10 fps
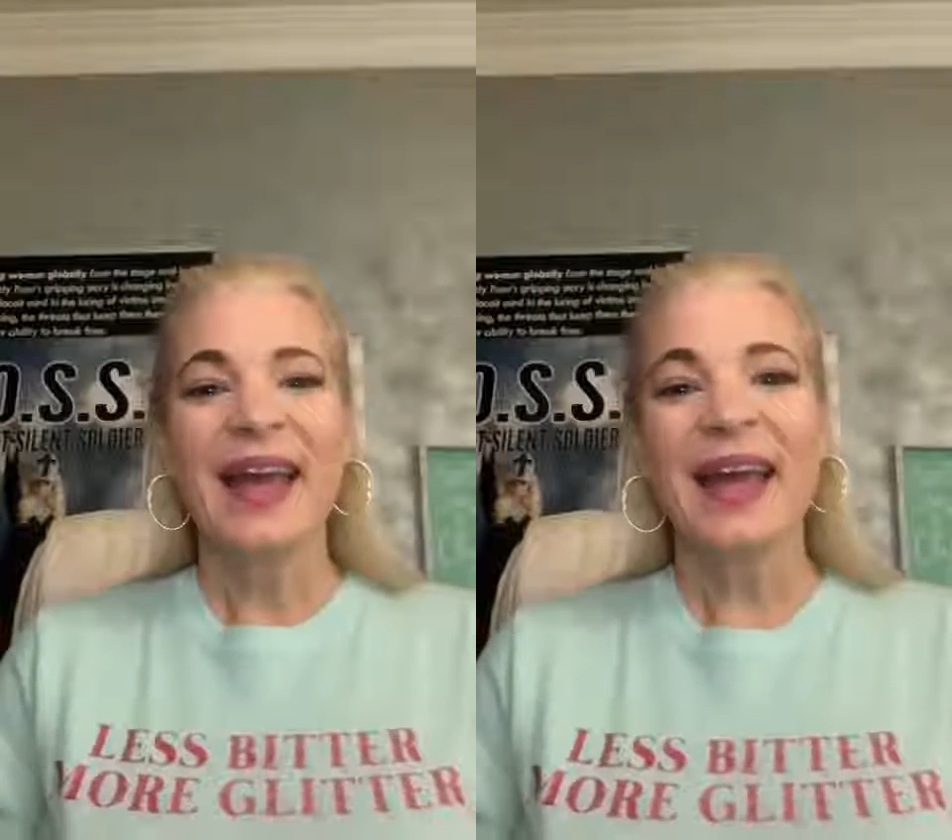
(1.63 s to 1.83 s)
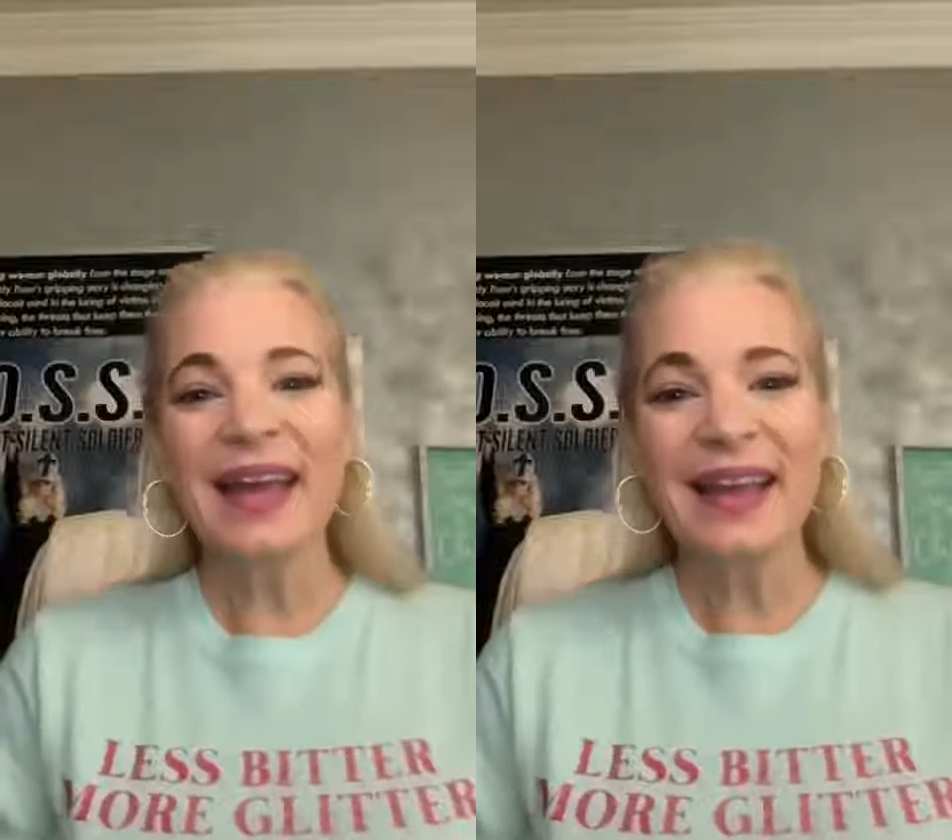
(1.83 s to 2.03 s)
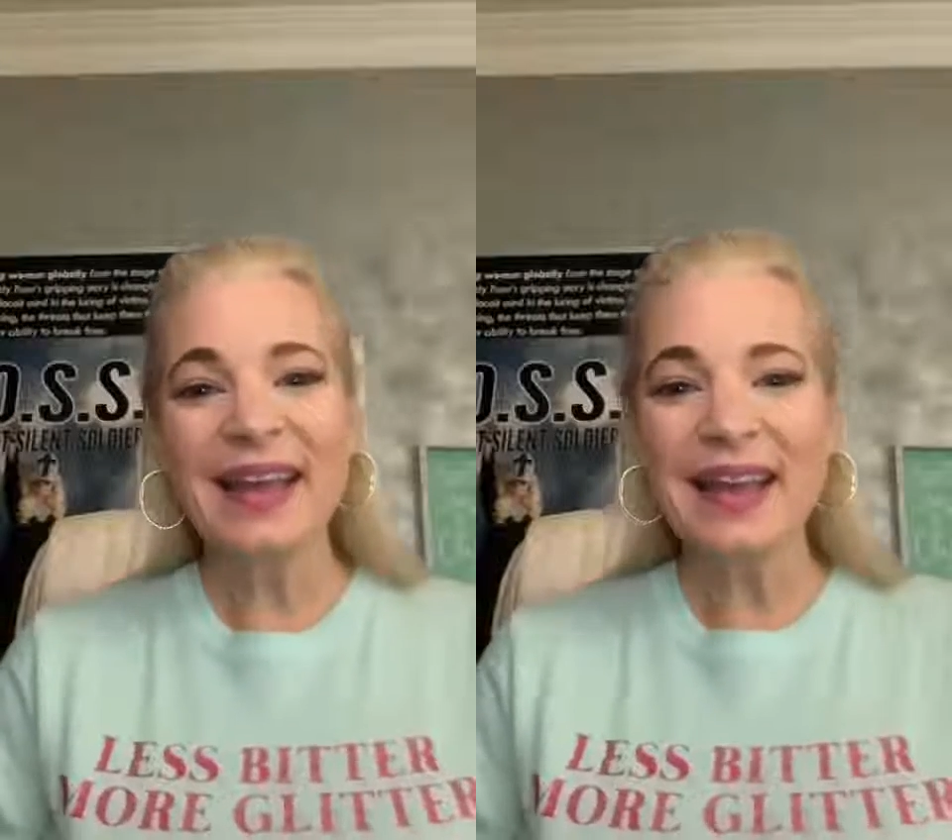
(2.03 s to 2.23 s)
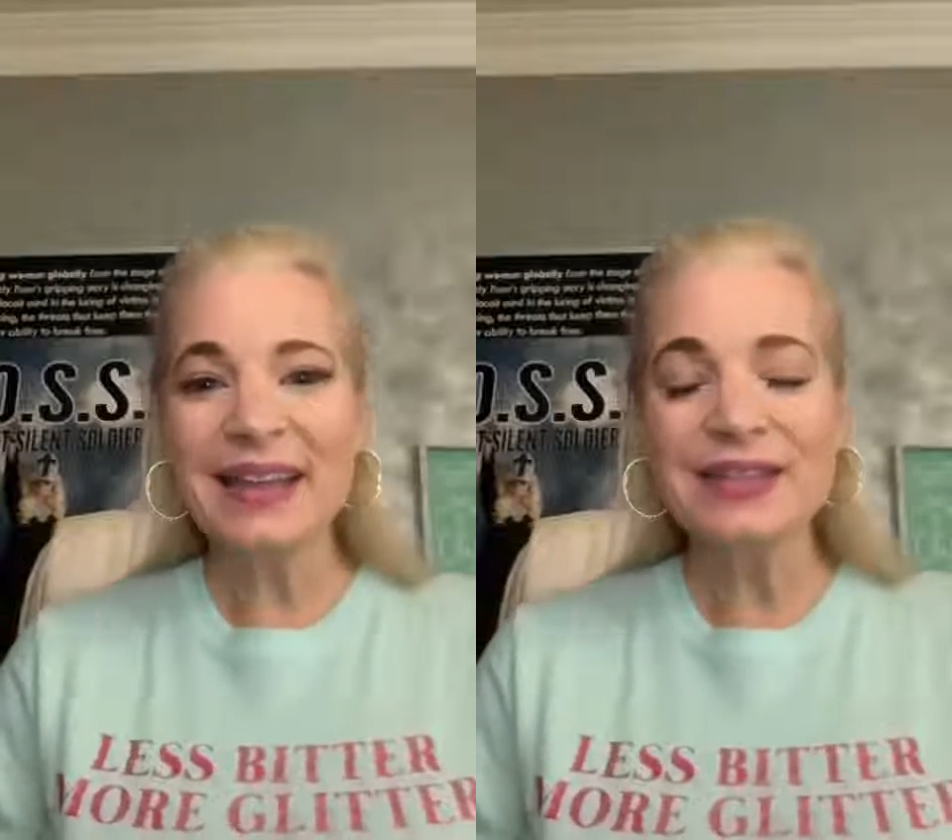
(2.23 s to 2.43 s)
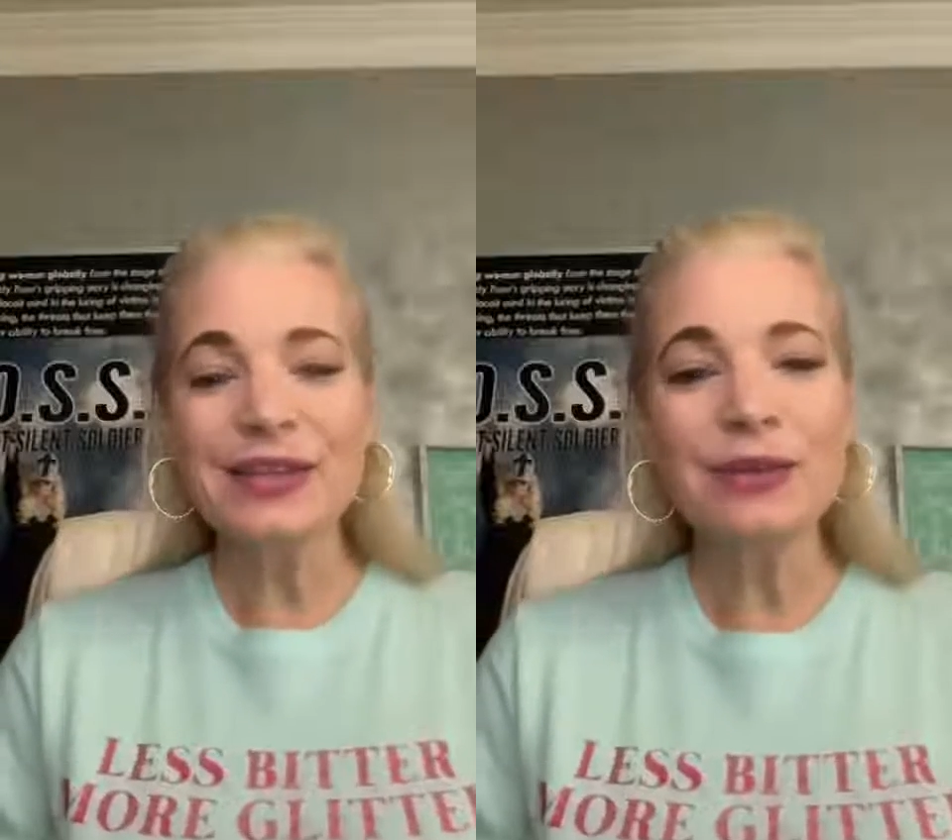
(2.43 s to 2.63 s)
Hey
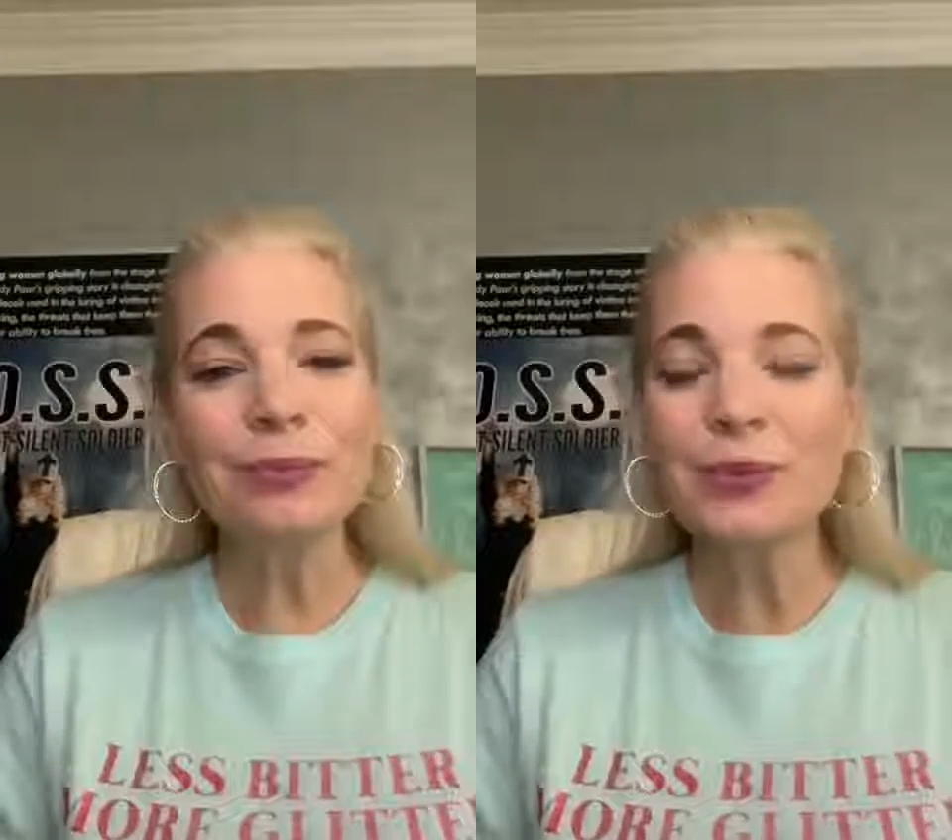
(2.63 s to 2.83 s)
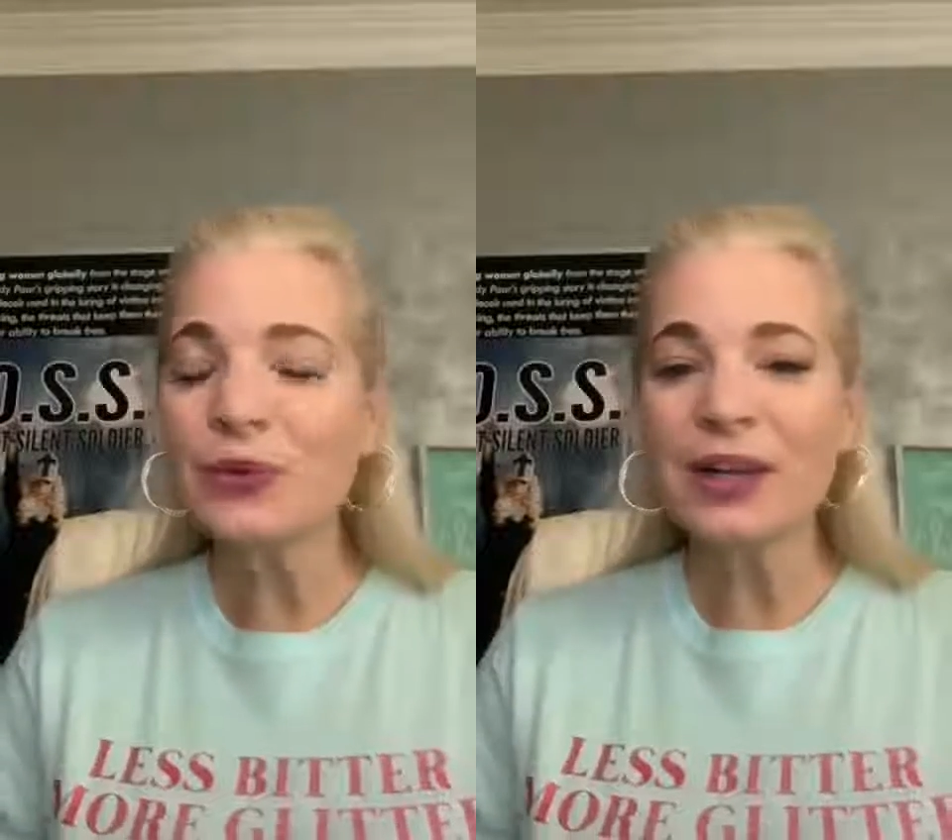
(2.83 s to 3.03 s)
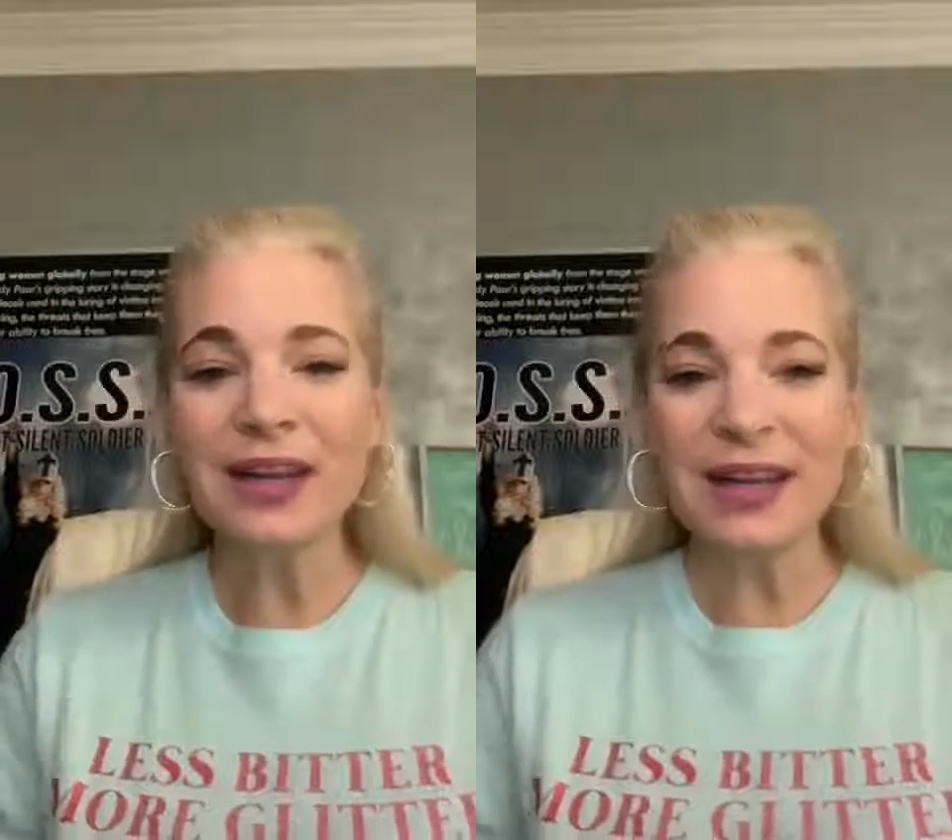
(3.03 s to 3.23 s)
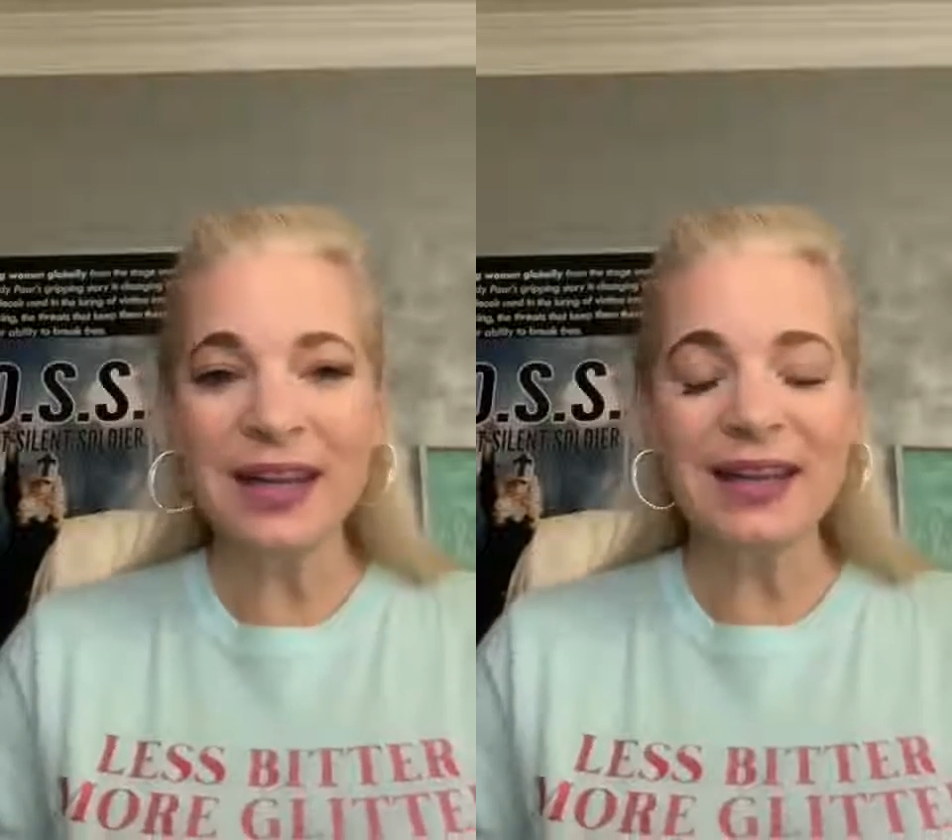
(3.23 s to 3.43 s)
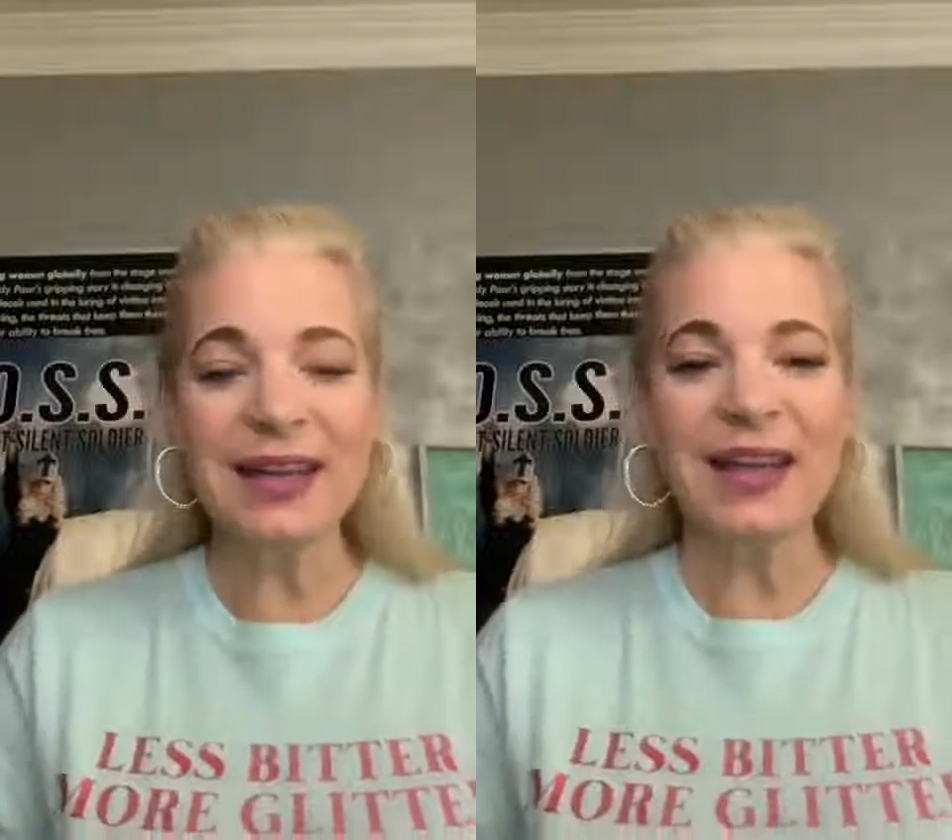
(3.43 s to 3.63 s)
guys, good
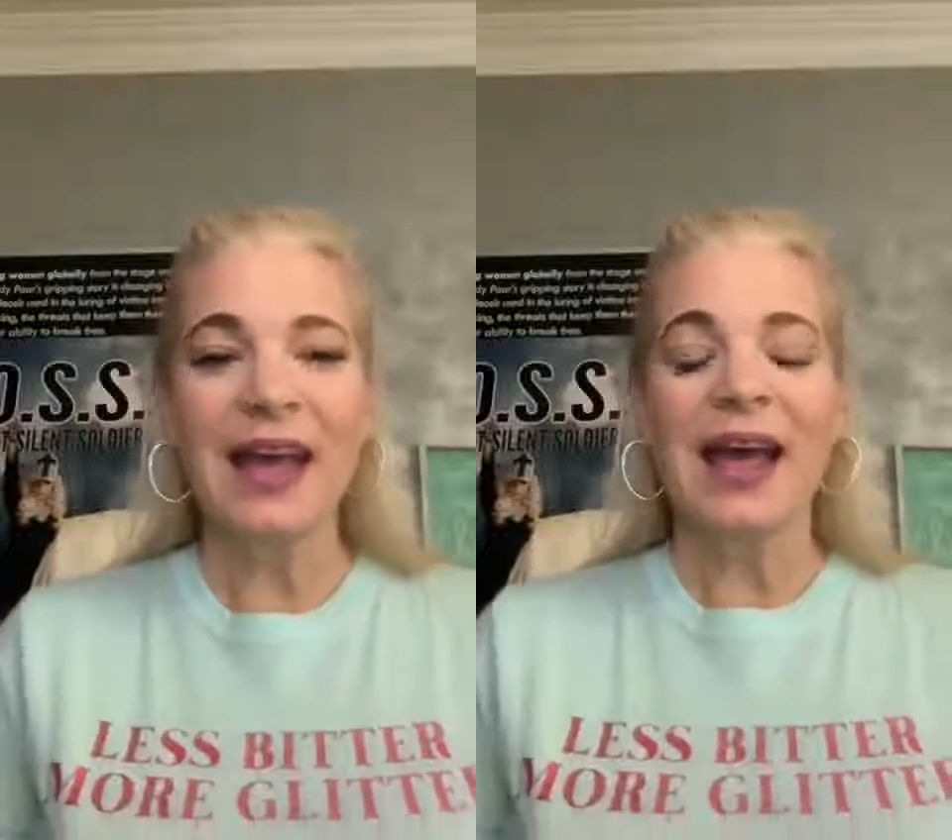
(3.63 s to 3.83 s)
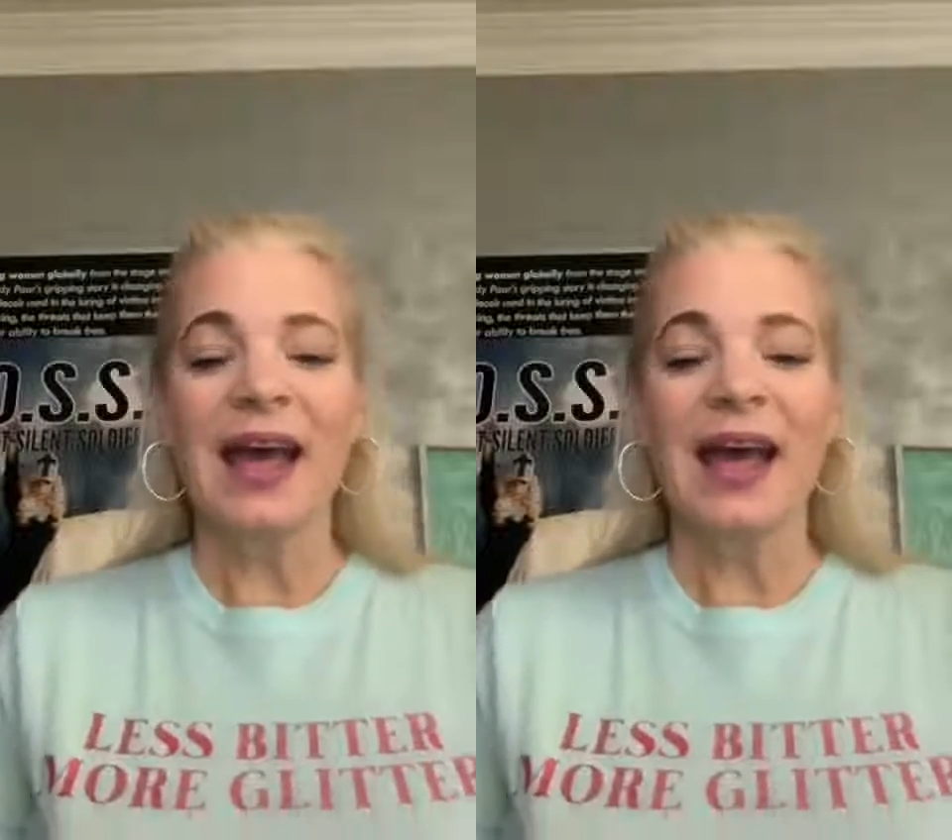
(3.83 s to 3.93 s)
morning.